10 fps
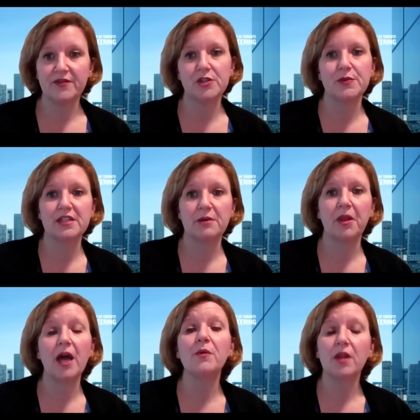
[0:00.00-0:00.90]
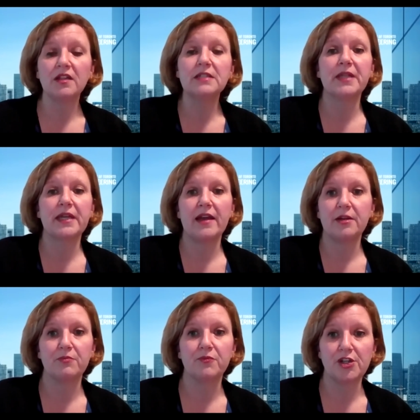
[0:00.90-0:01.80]
students that apply will ultimately end
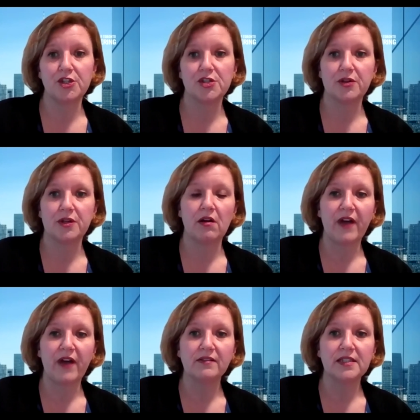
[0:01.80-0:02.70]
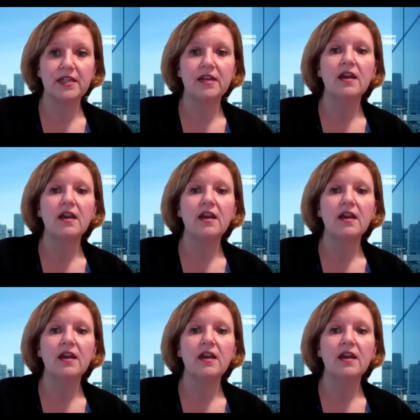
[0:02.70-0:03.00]
up registered in our faculty.